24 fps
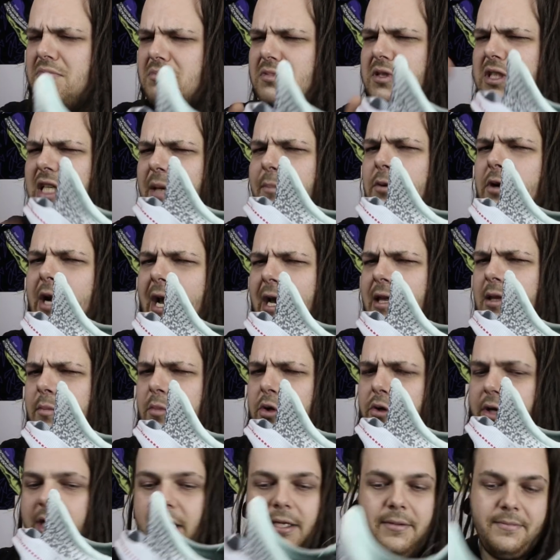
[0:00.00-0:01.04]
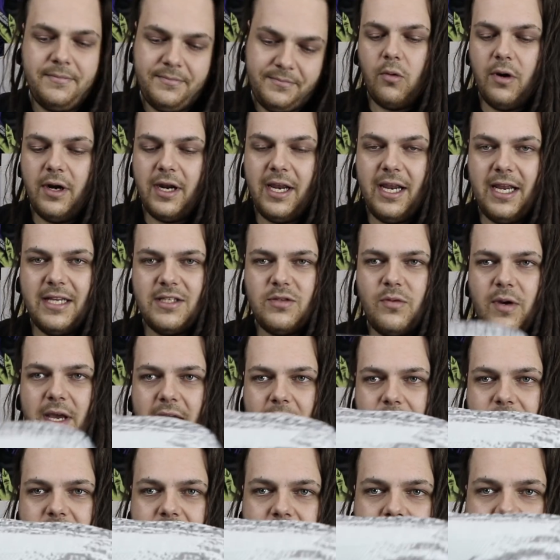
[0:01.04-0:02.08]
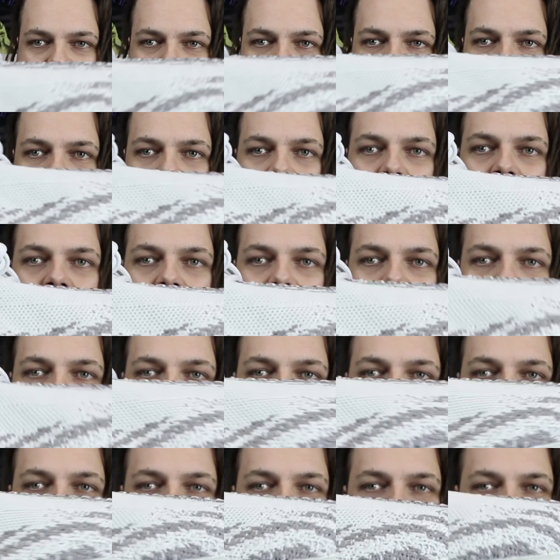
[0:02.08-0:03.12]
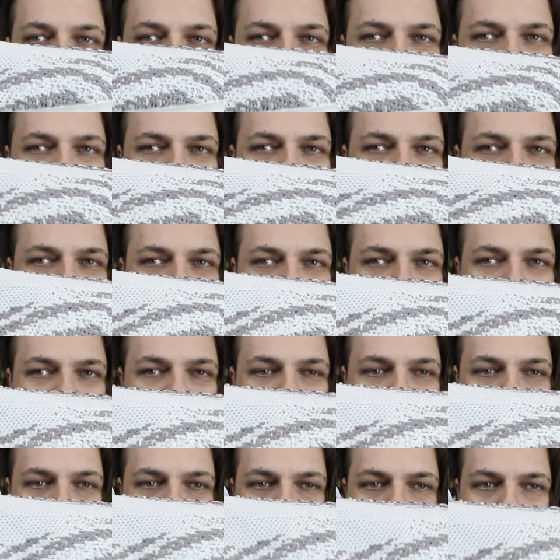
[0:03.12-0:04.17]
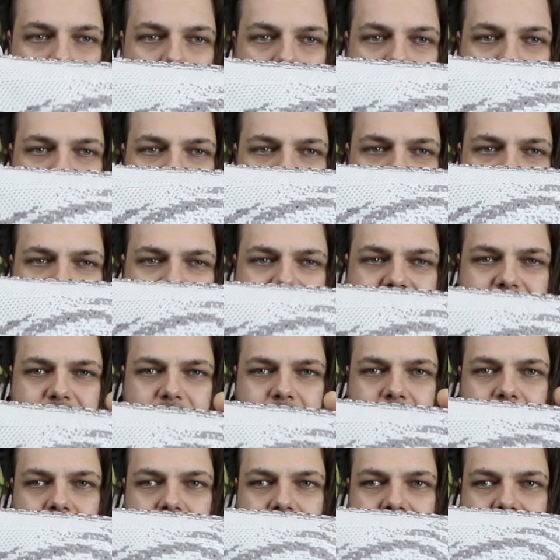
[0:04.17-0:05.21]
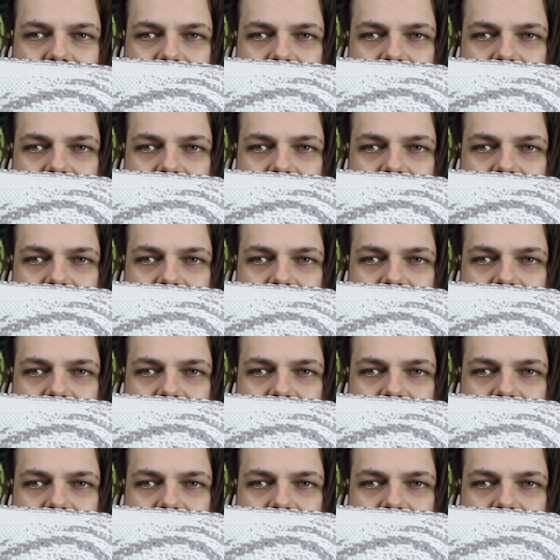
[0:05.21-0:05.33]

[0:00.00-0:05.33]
Keep your eye on the booty. Working its way up to the toe, this is just like way too